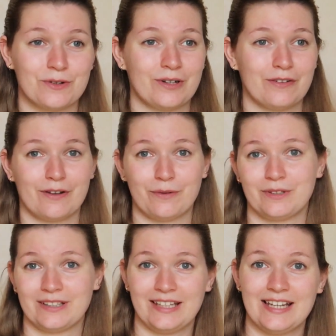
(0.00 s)
or if I
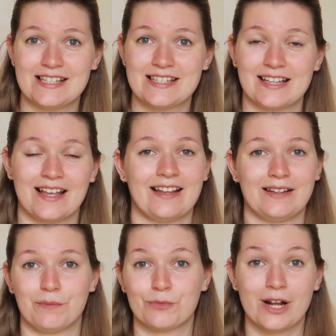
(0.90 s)
would need an
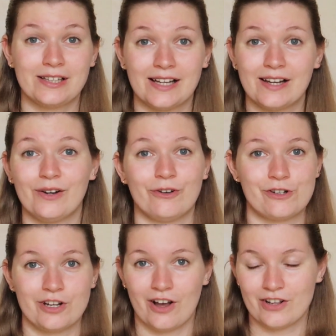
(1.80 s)
umbrella or
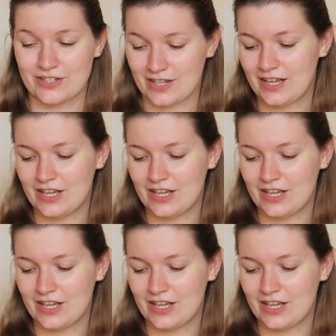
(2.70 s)
not,